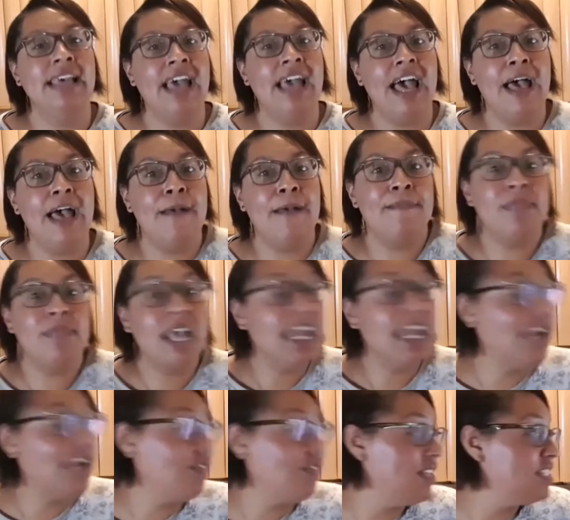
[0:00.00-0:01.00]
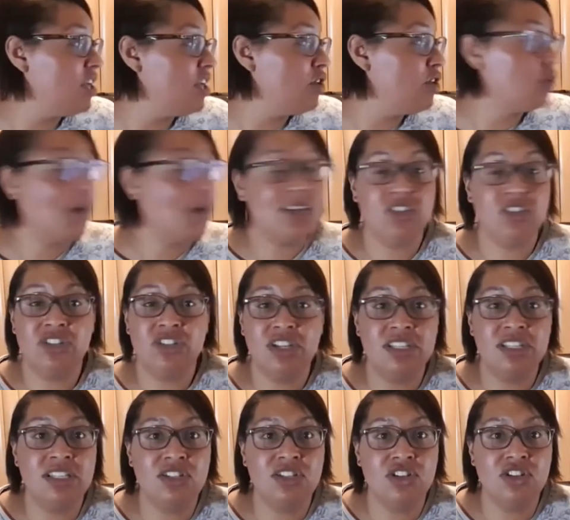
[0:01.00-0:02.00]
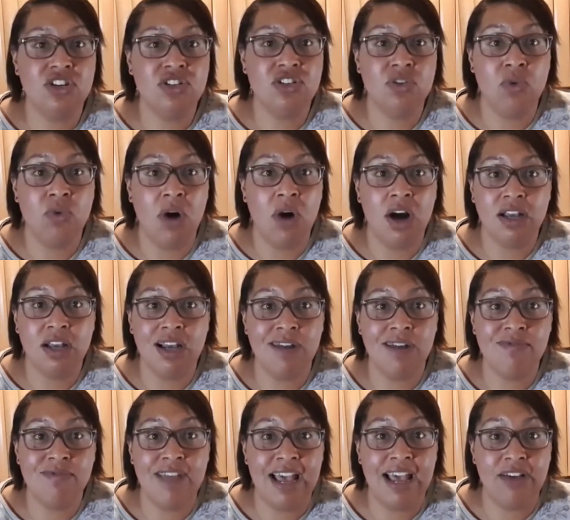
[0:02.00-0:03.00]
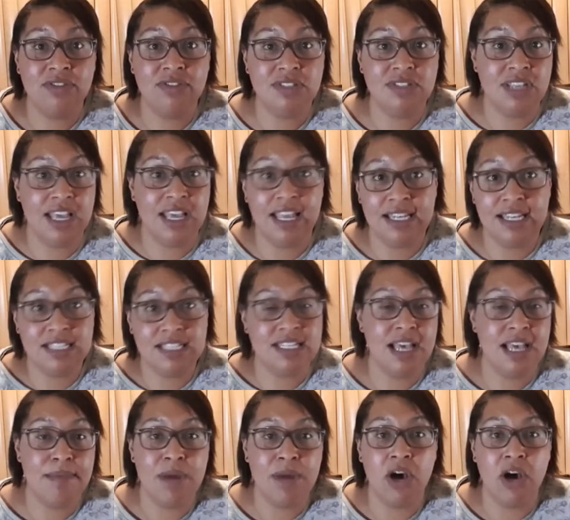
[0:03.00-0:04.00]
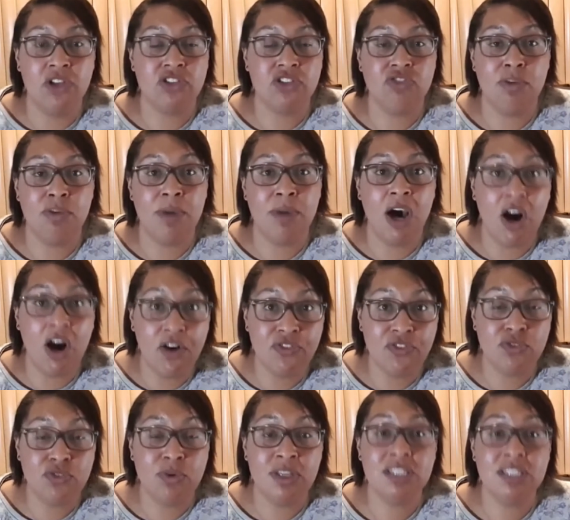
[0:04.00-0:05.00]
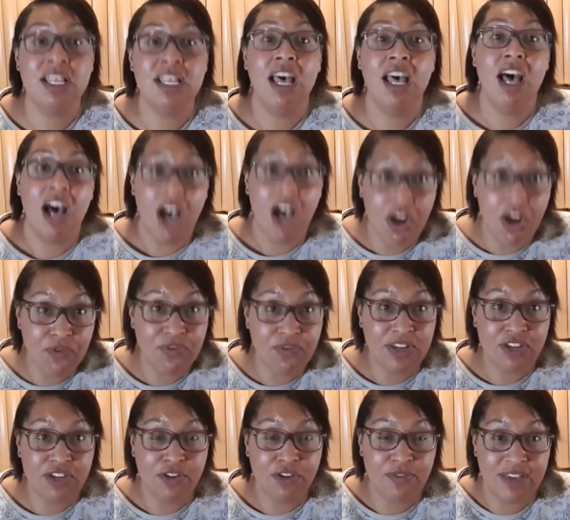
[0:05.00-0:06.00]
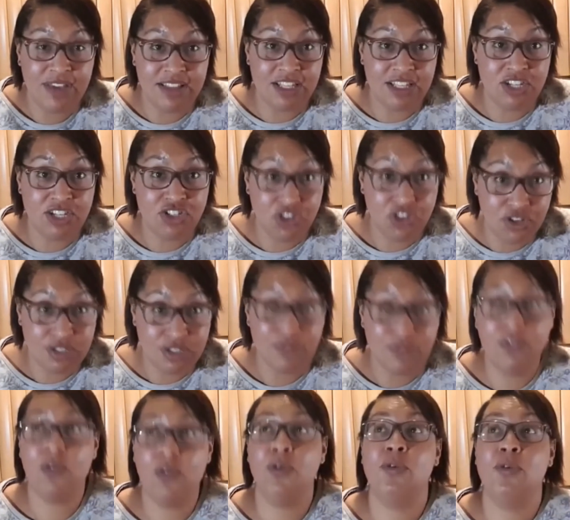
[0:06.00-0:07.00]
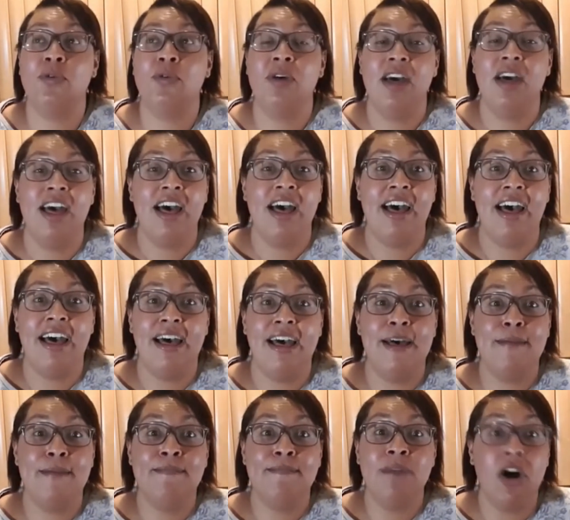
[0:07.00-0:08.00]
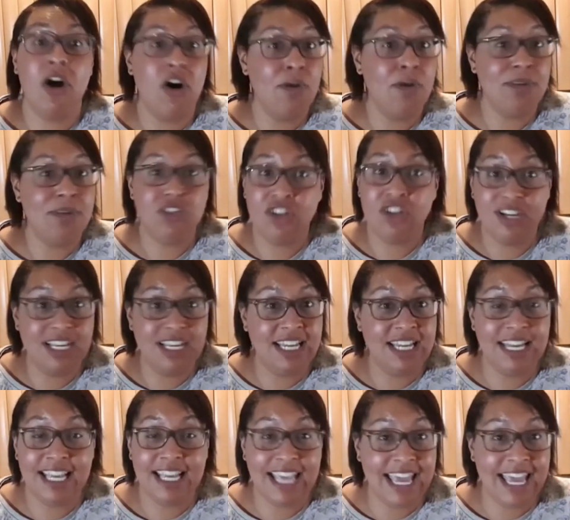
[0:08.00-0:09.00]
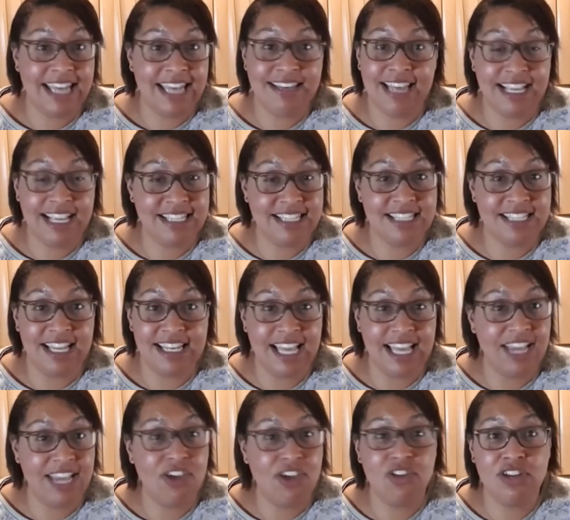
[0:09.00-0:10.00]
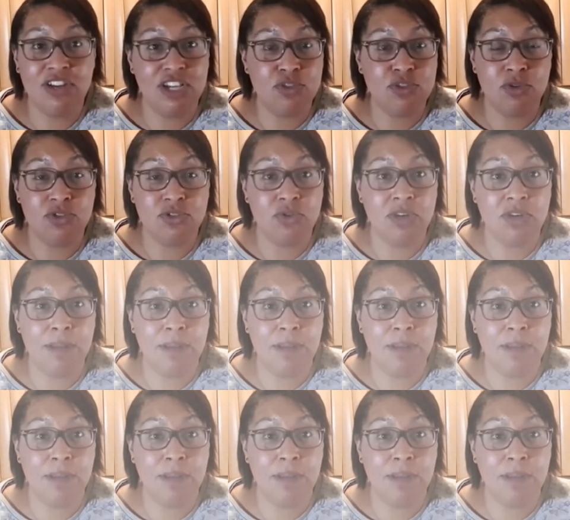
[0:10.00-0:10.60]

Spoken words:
If there's no questions, as usual, I'll come round and answer them afterwards. Hopefully you found this useful. I'll be tuning in again next Sunday. Who knows what I'm talking